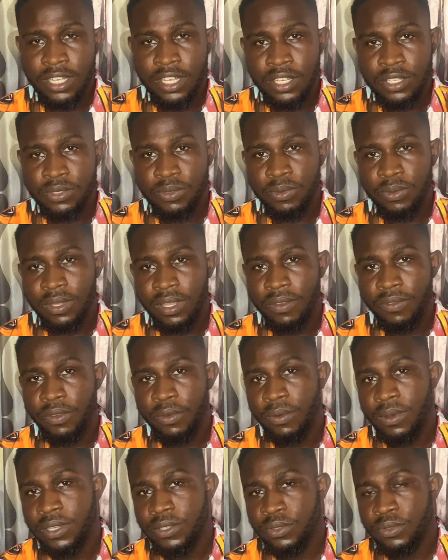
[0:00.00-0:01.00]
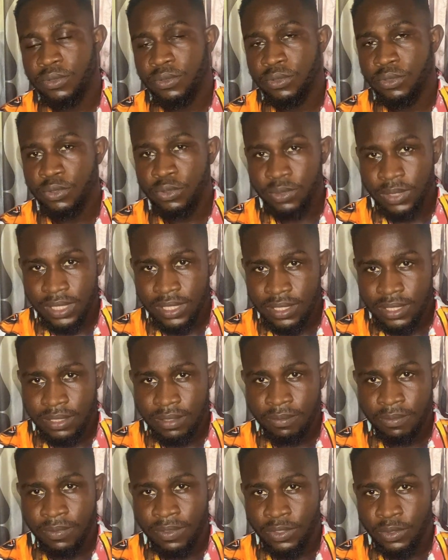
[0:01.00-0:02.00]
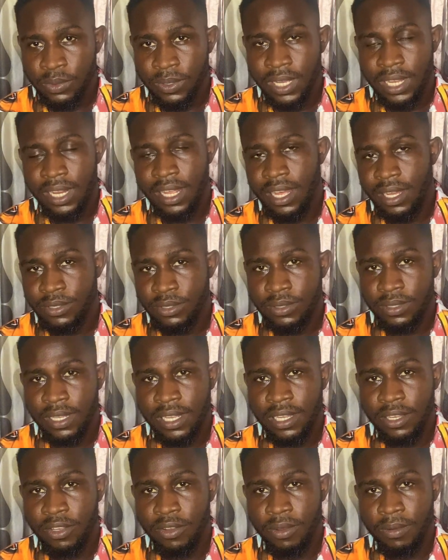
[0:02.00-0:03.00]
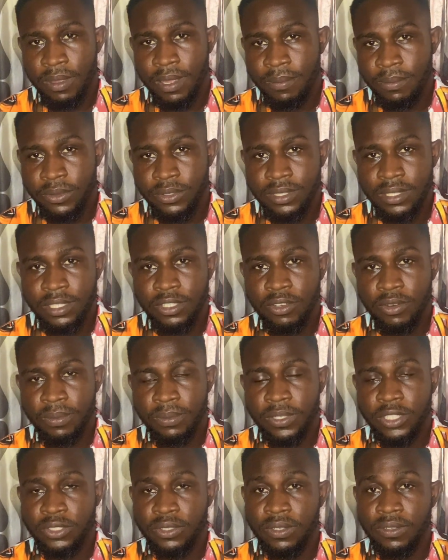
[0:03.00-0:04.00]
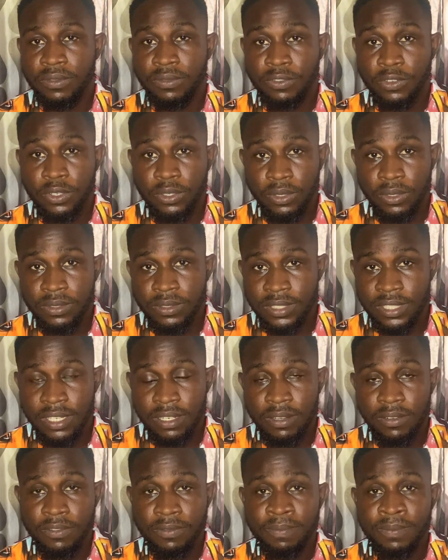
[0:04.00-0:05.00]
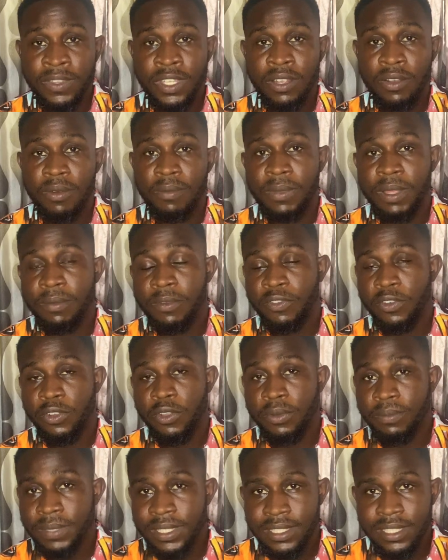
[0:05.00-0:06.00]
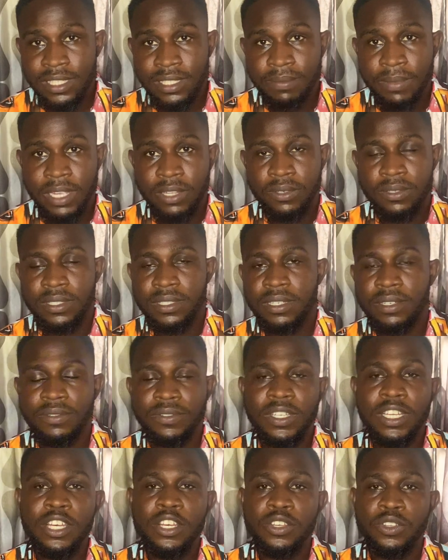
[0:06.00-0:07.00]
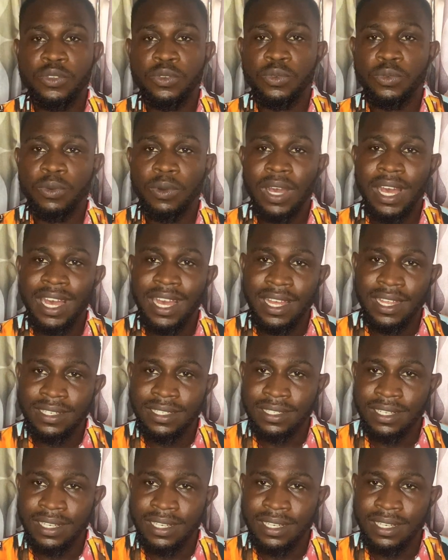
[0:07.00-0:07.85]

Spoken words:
So if you want to do it to carry out a post incorporation for yourself, or maybe for your business by yourself, you are